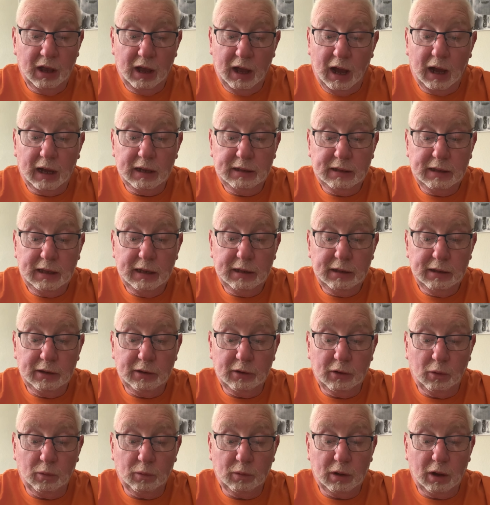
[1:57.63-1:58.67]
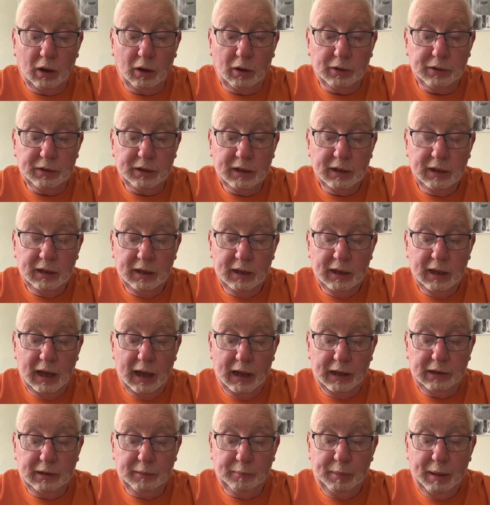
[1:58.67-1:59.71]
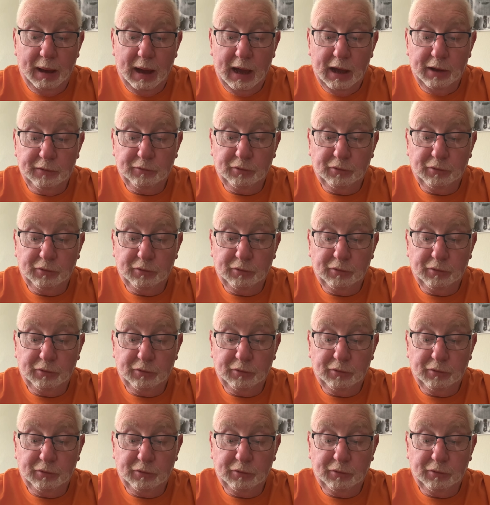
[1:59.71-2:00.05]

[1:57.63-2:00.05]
I didn't know God, and apart